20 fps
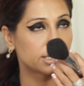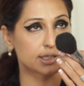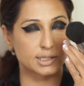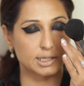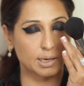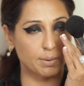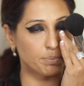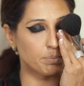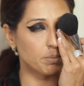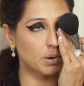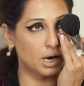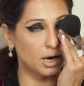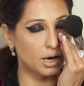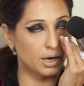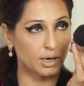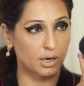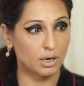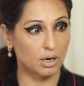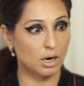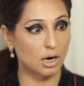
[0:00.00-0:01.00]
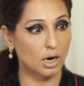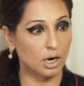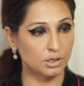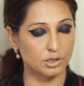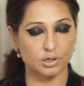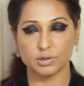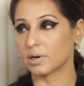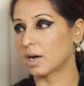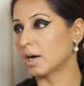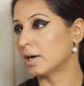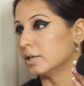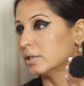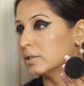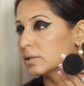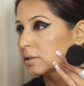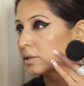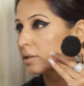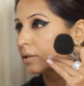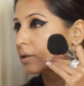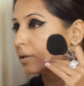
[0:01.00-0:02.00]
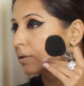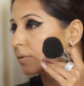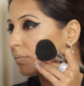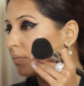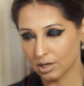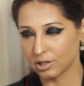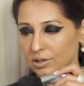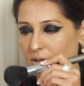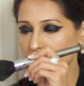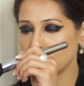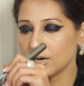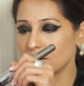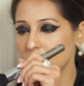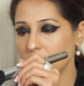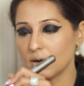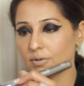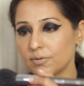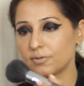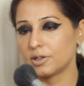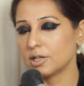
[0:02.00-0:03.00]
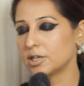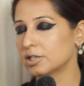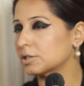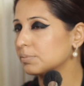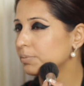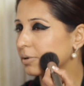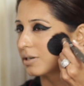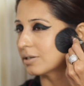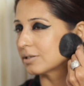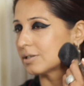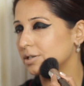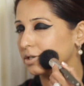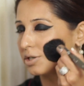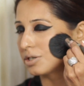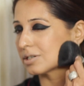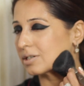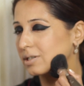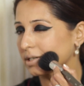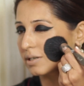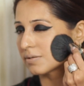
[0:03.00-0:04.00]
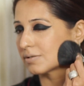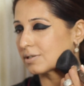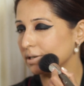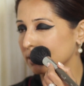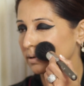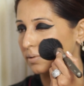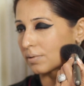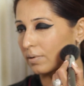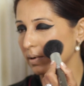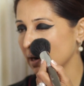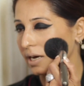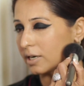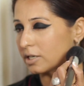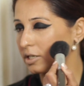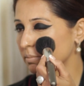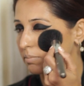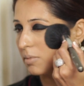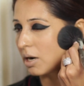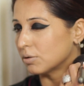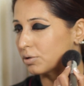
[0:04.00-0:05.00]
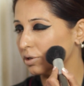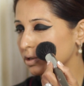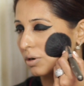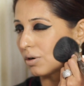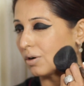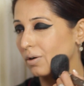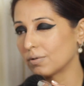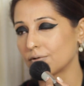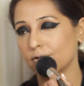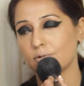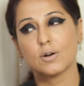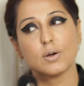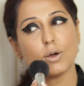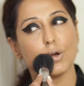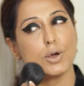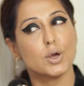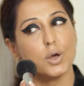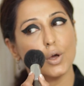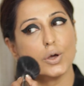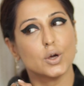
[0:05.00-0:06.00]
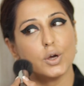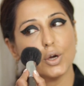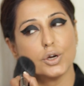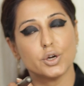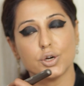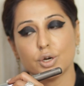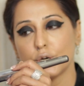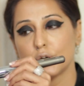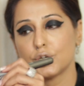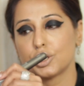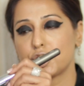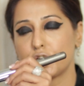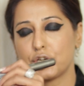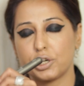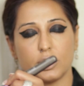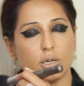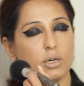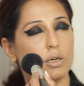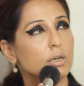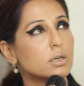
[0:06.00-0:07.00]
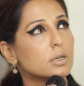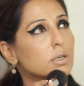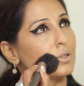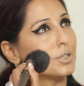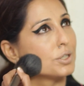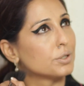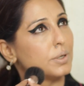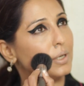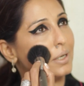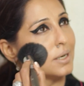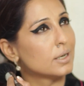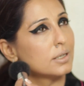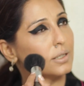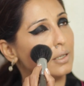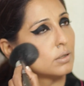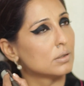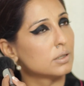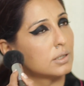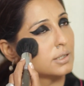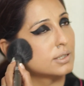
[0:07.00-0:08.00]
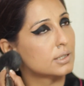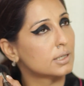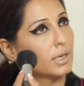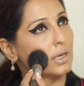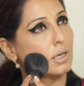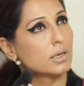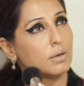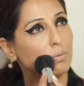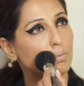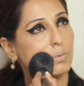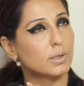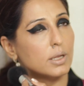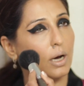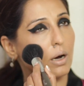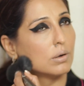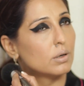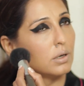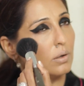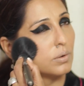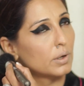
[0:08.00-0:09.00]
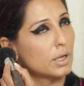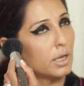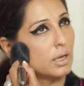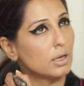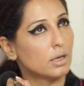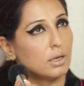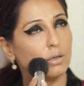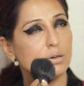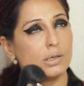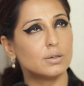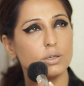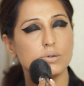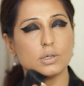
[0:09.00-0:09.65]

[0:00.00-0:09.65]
except my under eyes. So I love this because it just gives the right amount of sheer dewiness on the skin without looking